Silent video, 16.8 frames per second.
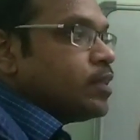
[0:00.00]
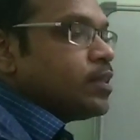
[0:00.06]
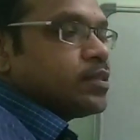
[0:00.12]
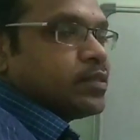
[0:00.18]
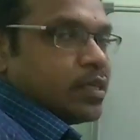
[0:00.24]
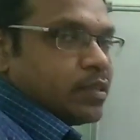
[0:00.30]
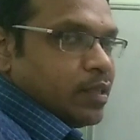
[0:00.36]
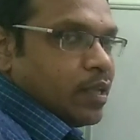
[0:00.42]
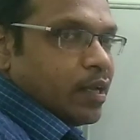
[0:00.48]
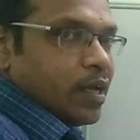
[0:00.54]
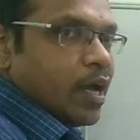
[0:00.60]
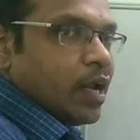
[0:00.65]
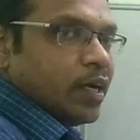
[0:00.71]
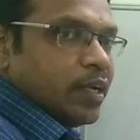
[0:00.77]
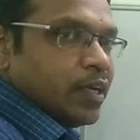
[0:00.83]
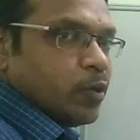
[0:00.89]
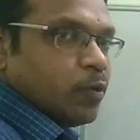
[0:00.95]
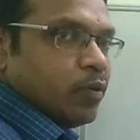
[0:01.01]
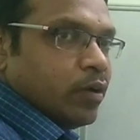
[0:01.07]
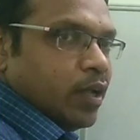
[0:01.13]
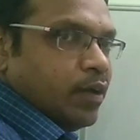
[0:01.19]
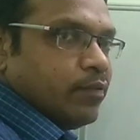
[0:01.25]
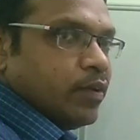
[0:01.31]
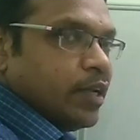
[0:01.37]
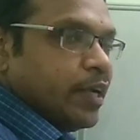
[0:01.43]
strengthen the signal. I
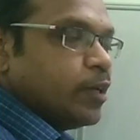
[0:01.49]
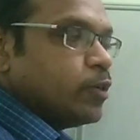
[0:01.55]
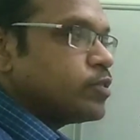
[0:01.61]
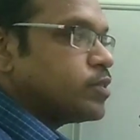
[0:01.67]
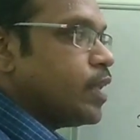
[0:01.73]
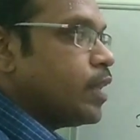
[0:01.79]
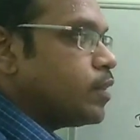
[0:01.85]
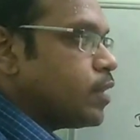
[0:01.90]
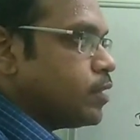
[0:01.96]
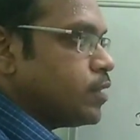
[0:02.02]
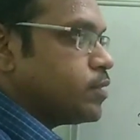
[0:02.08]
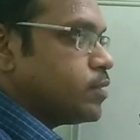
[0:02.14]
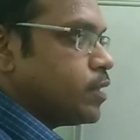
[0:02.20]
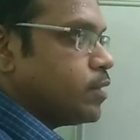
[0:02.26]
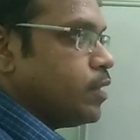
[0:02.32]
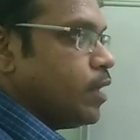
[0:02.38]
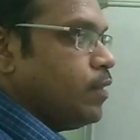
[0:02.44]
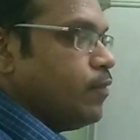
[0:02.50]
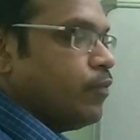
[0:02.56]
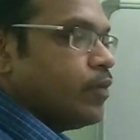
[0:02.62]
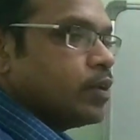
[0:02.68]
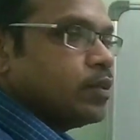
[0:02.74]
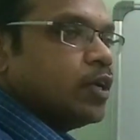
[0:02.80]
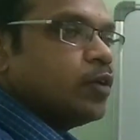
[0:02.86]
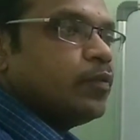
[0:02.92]
already told now we need to strengthen the
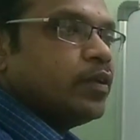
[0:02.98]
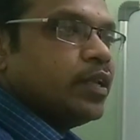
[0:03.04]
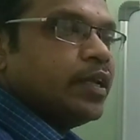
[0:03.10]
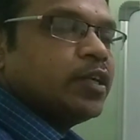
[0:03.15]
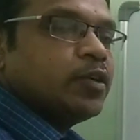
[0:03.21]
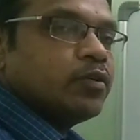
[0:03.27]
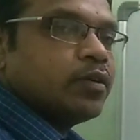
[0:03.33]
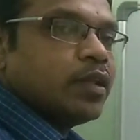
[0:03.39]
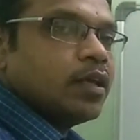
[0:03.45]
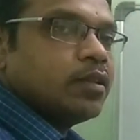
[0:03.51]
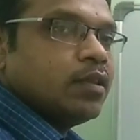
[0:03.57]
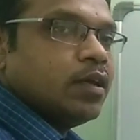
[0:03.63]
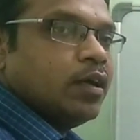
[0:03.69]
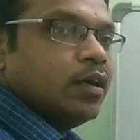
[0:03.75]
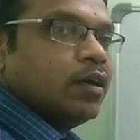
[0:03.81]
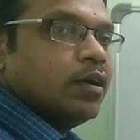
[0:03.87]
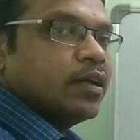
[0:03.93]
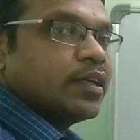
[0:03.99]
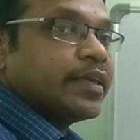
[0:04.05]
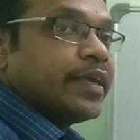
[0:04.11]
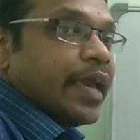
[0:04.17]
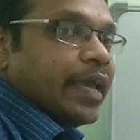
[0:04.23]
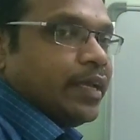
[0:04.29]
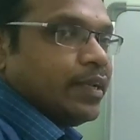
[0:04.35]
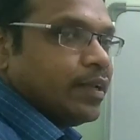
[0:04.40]
signal. For that we need to take
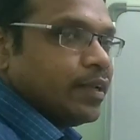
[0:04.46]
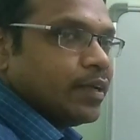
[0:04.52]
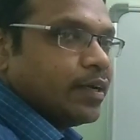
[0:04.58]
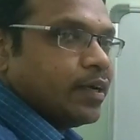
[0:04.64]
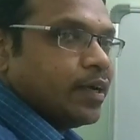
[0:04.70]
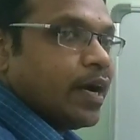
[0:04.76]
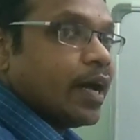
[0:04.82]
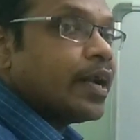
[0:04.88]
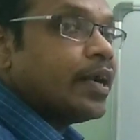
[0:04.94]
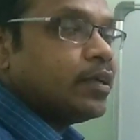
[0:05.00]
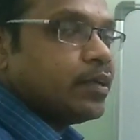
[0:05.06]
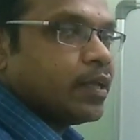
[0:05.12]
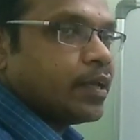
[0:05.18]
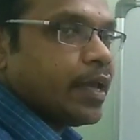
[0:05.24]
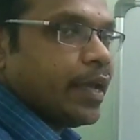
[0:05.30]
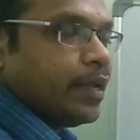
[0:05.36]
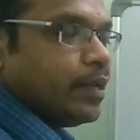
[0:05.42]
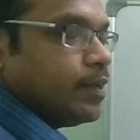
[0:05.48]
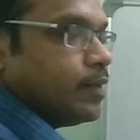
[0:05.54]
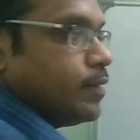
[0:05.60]
the gain, current